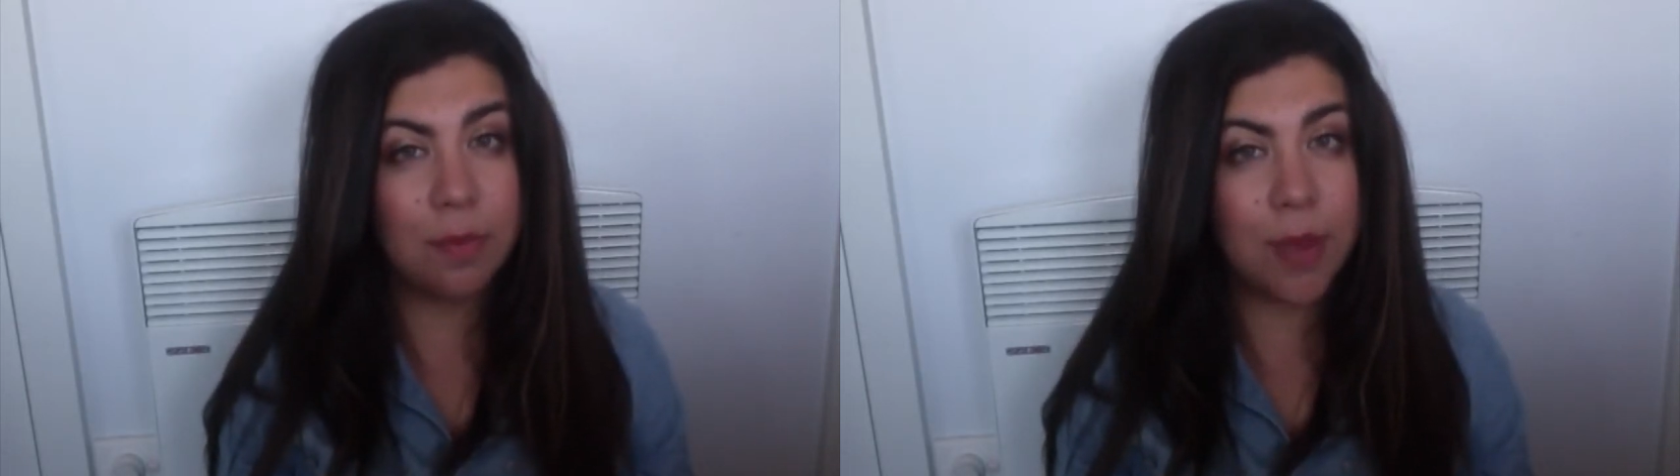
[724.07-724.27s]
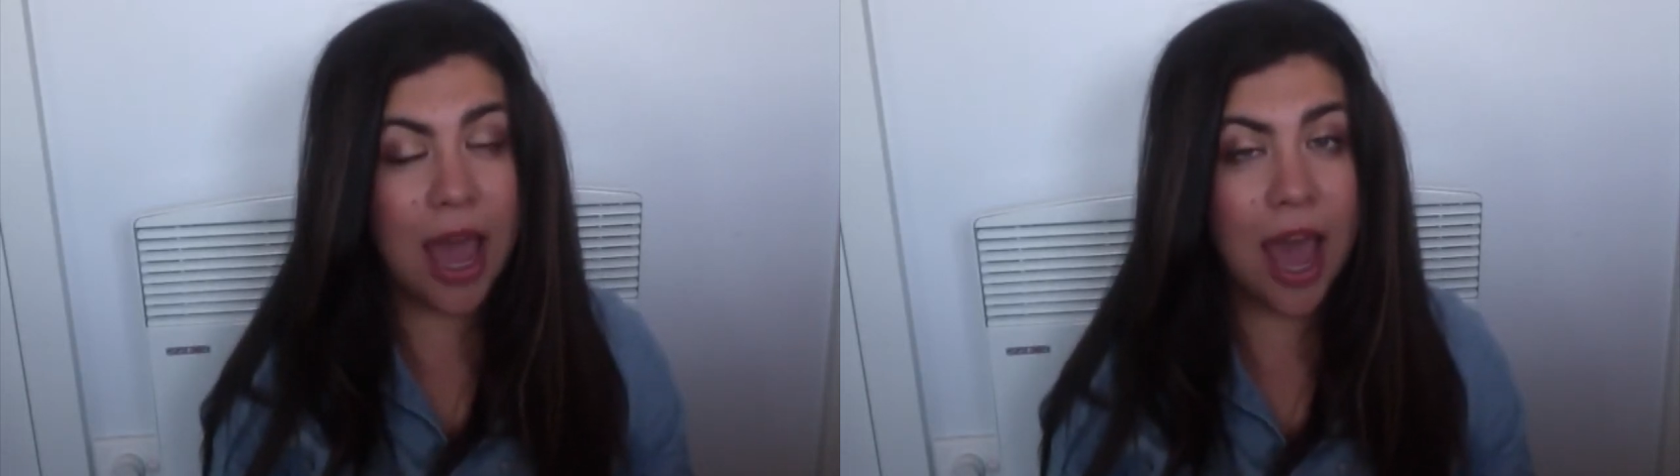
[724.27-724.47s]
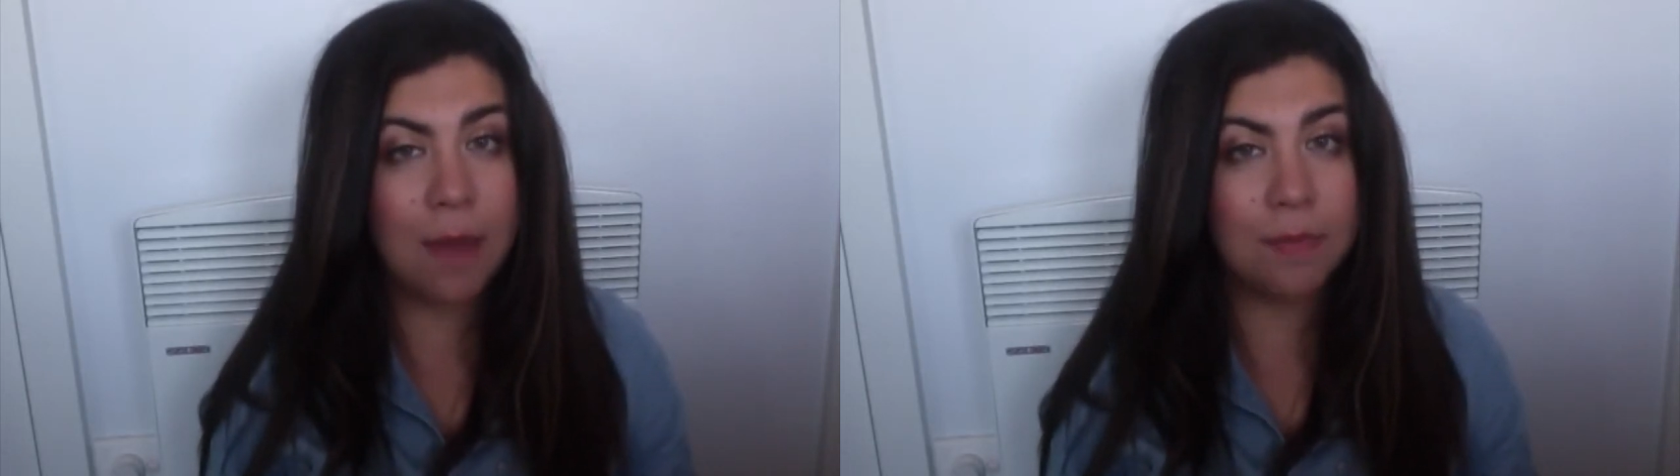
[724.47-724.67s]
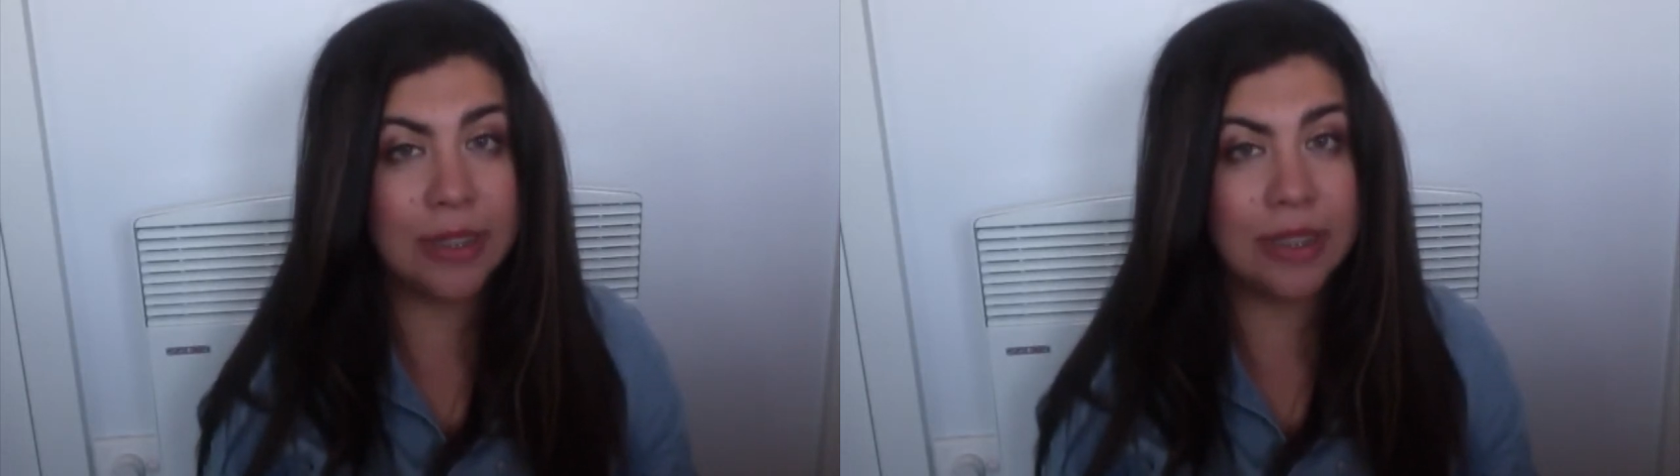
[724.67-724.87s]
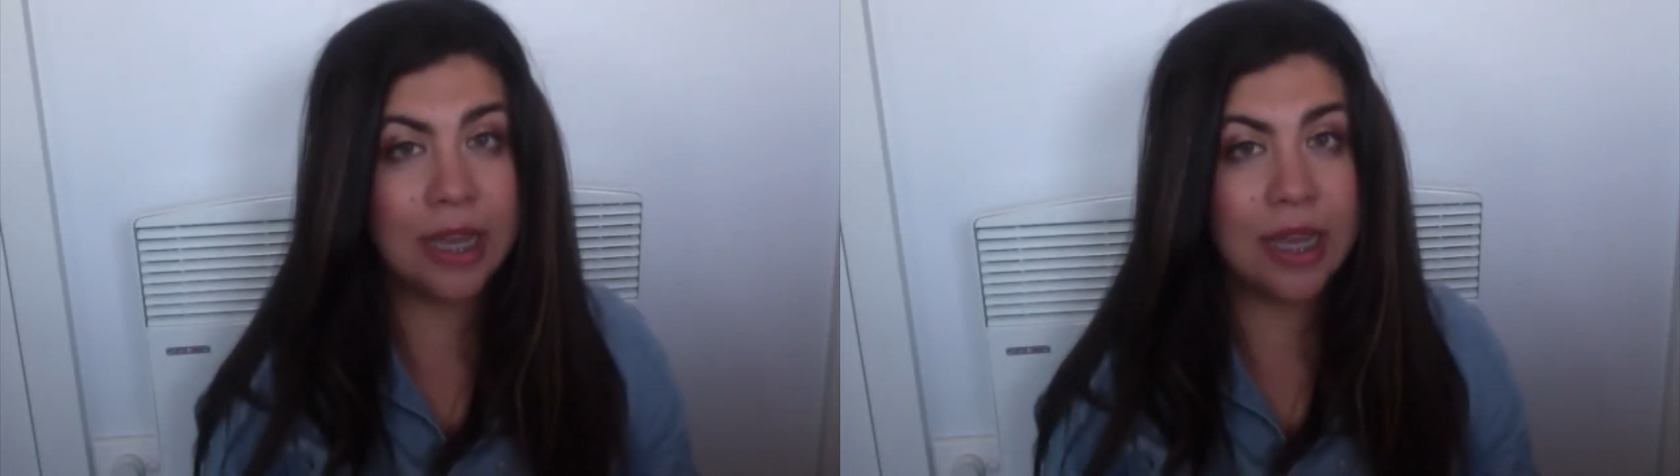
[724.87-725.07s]

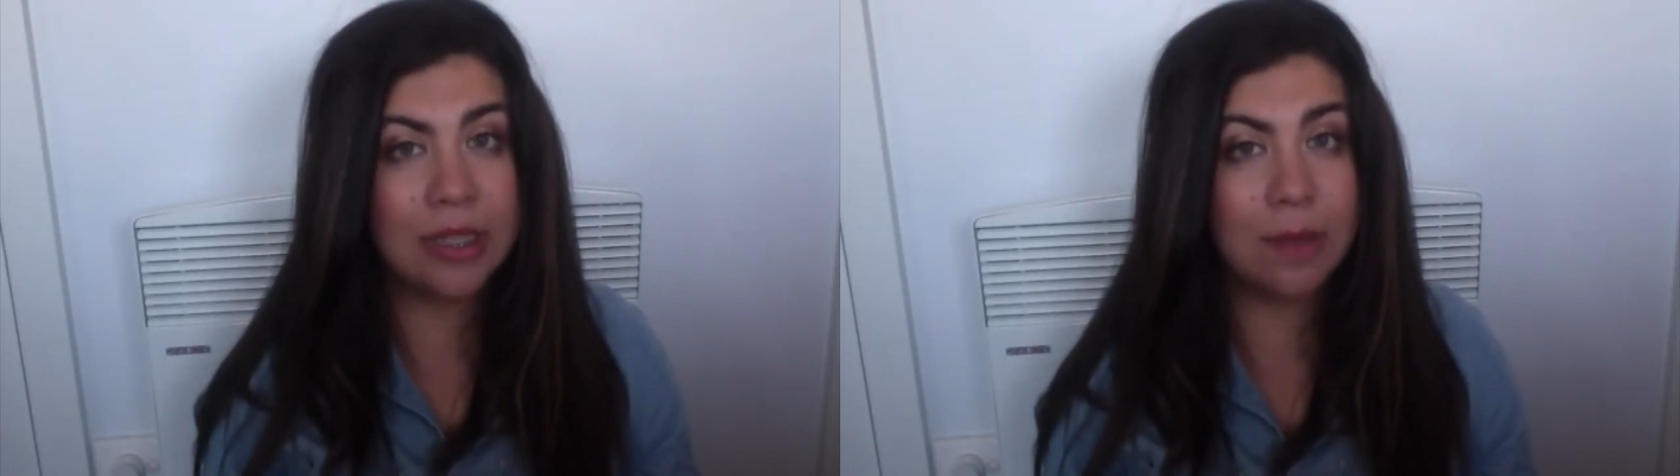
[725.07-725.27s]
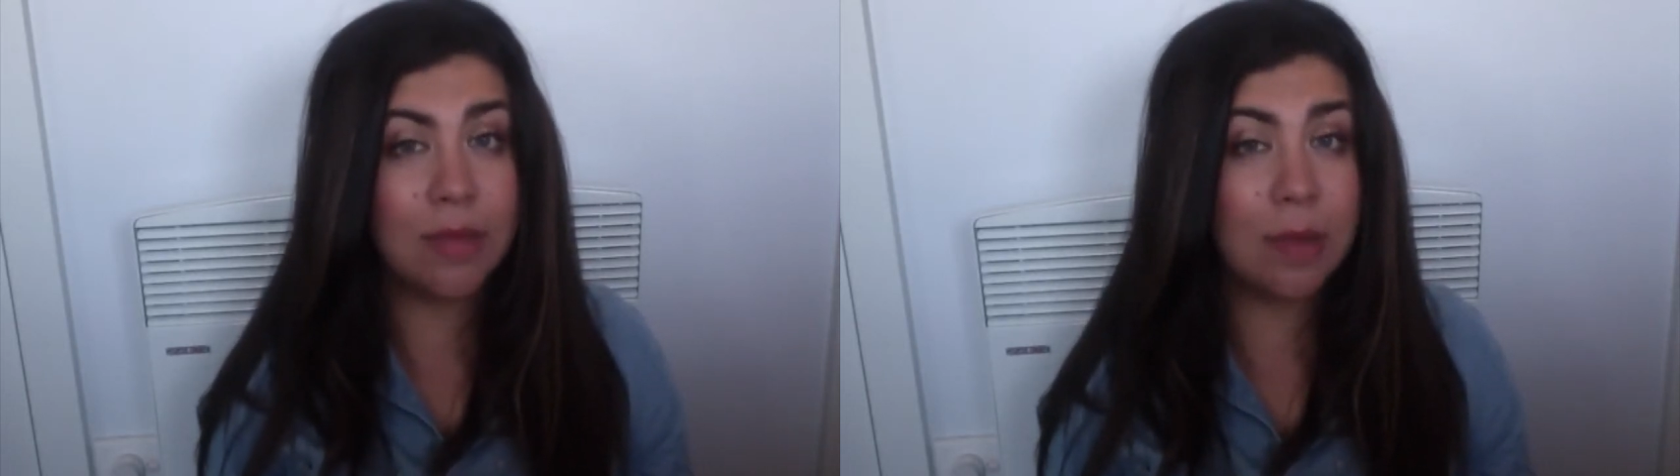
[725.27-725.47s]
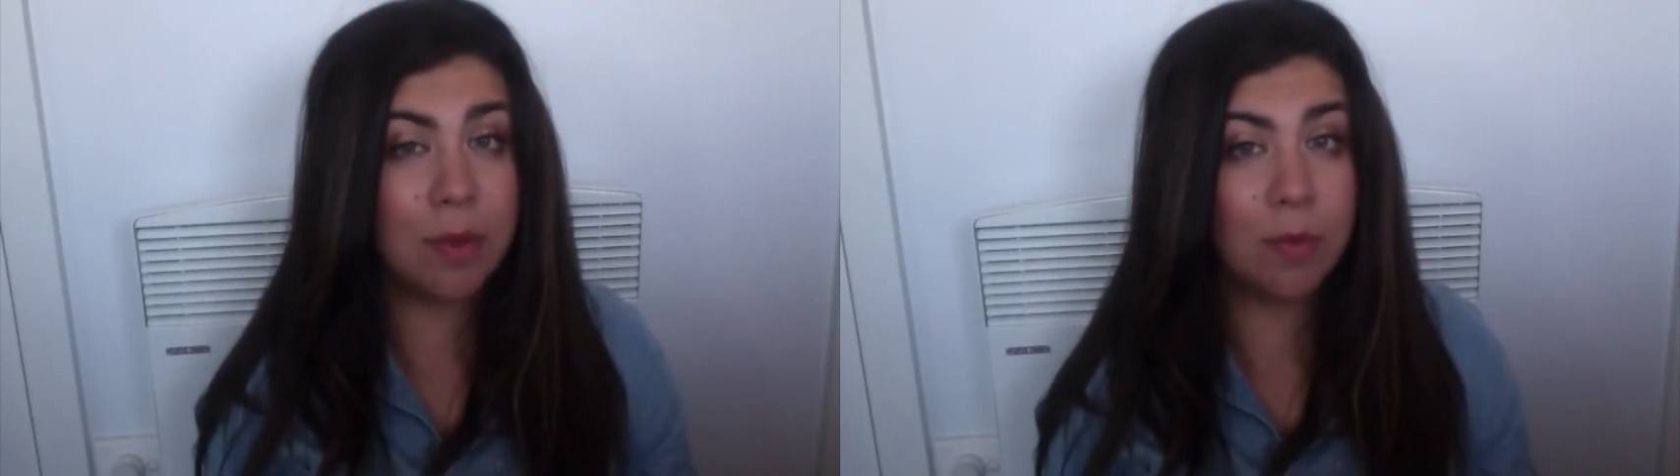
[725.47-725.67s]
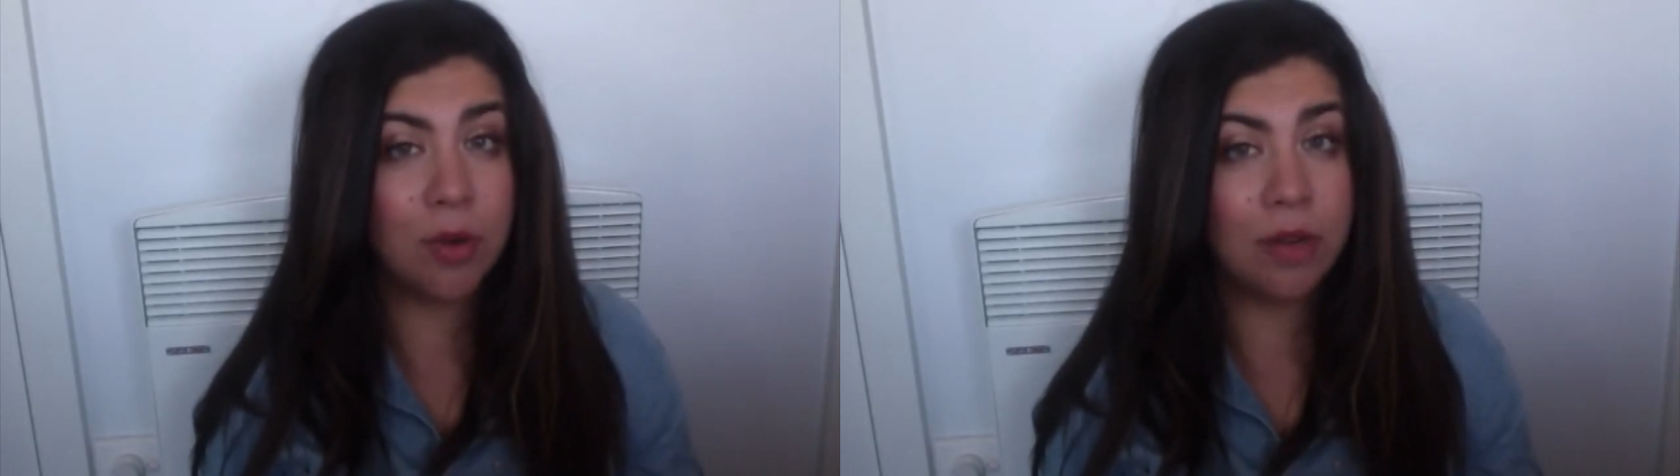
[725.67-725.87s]
perhaps something a bit more